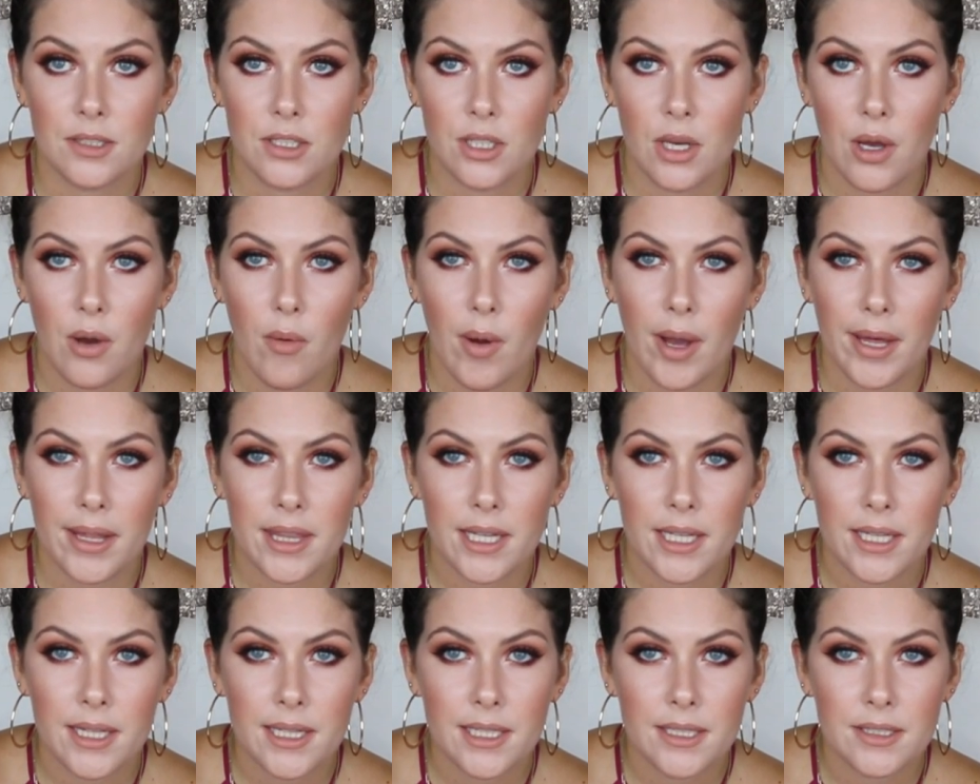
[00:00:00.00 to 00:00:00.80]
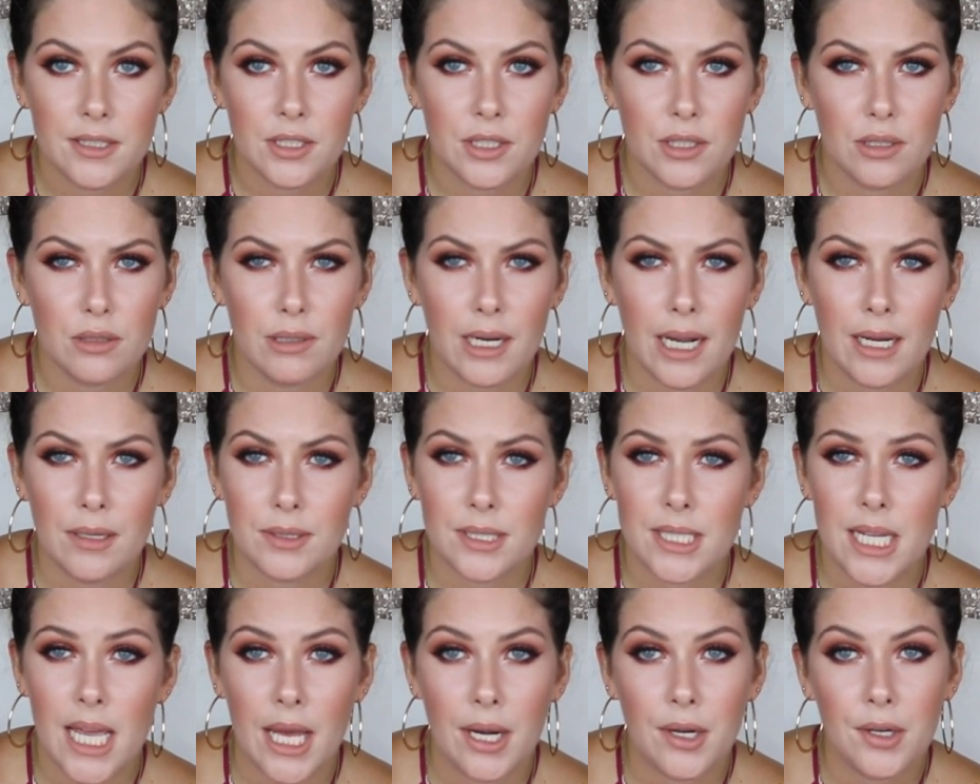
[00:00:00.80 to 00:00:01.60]
So I think these are
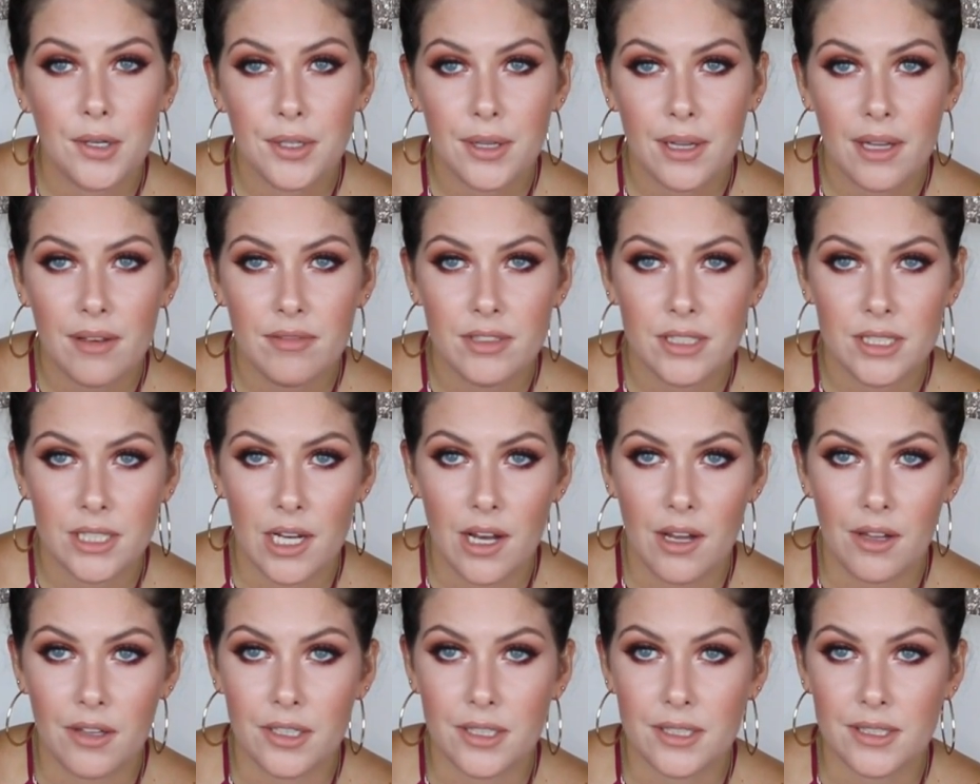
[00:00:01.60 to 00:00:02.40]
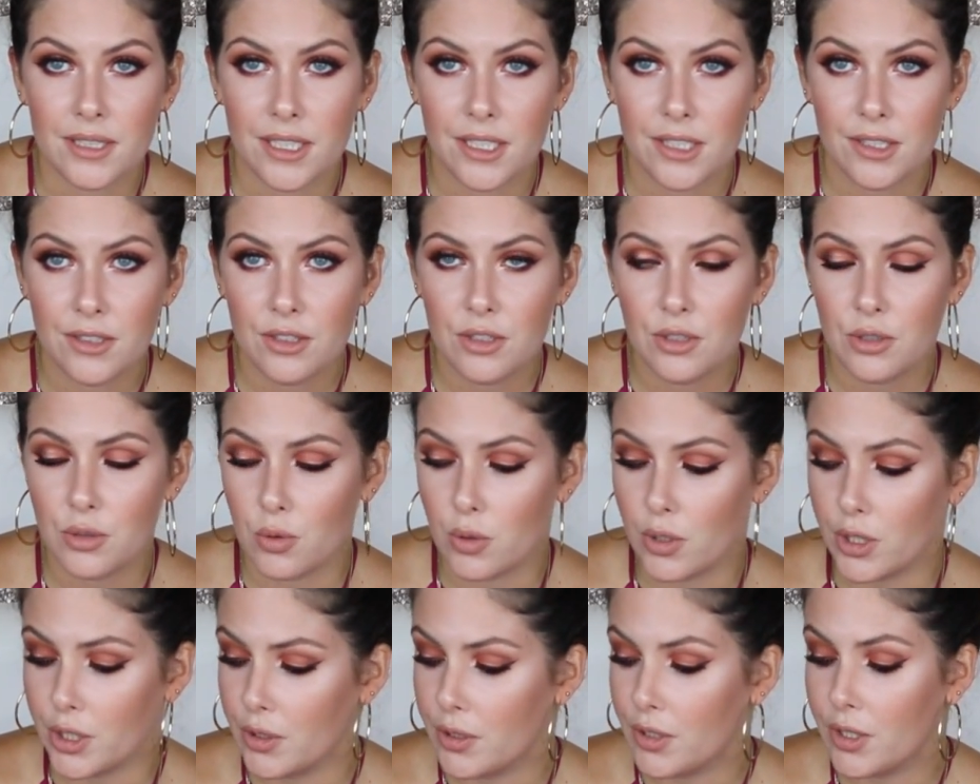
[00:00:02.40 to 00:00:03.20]
around $10 or $11 in
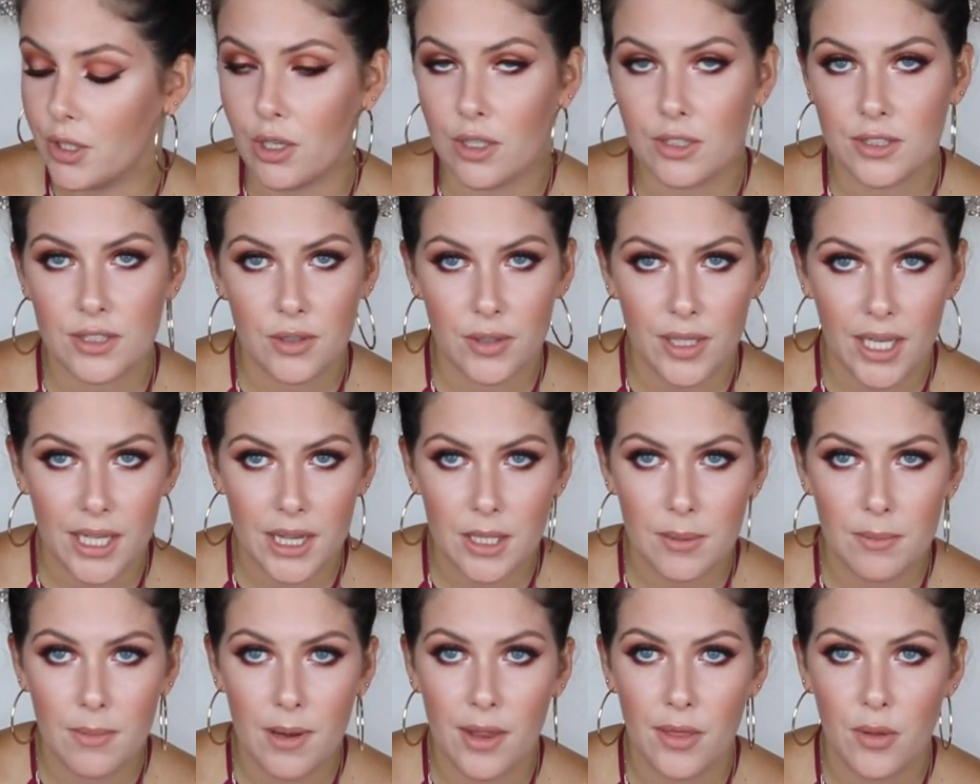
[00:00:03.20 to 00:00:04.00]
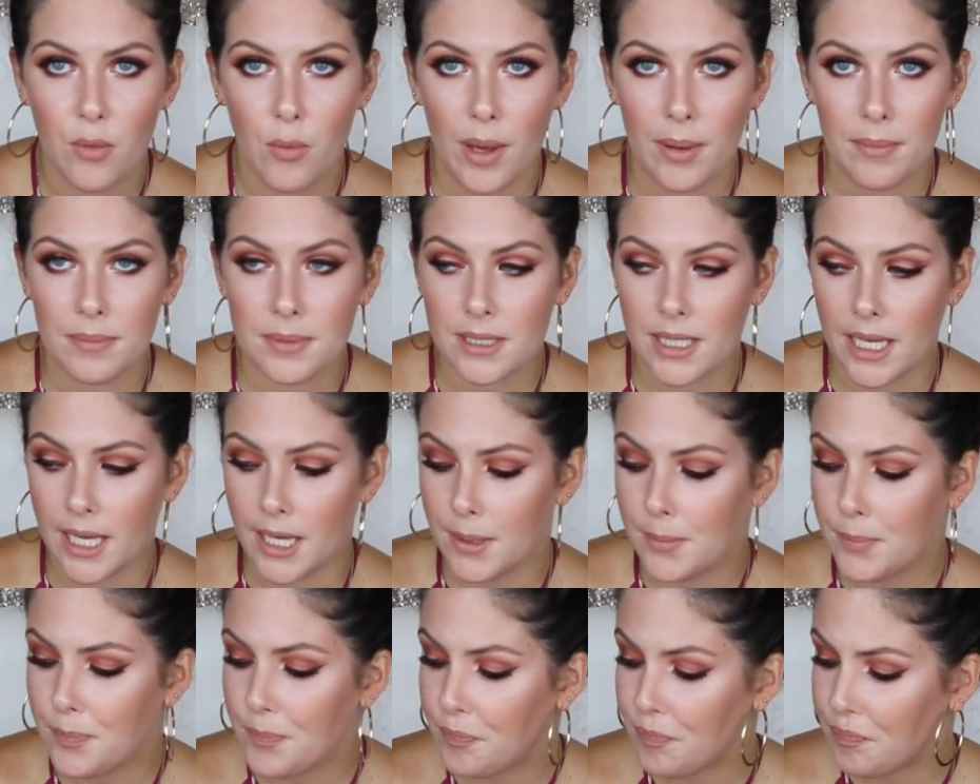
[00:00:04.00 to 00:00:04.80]
store. You can also get them on the
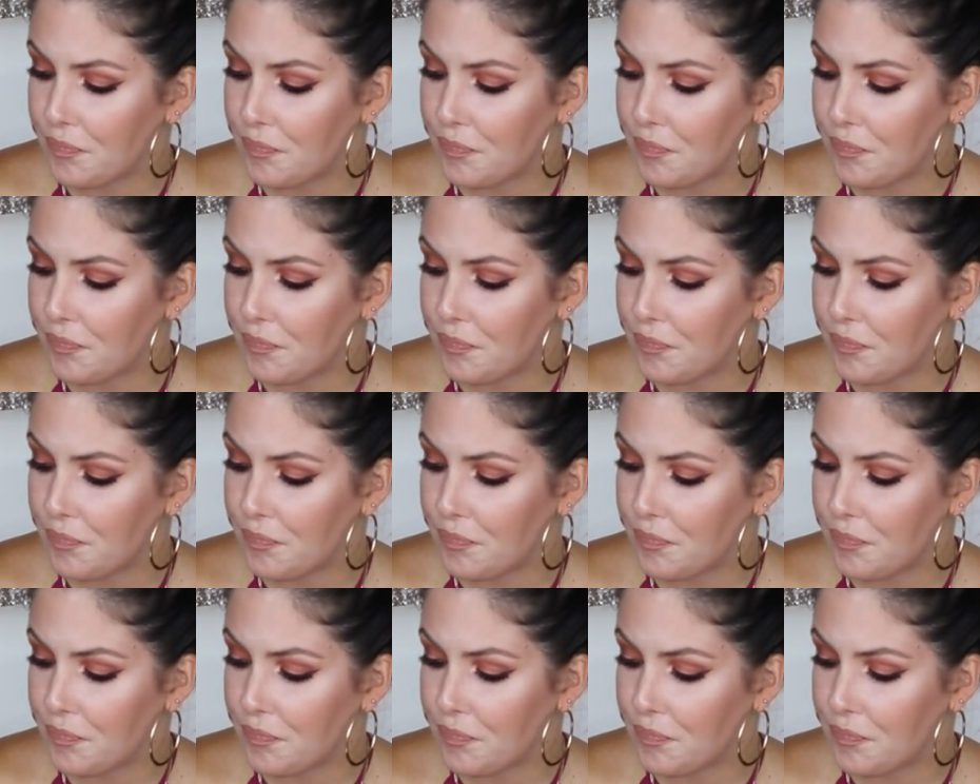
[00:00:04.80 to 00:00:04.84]
website.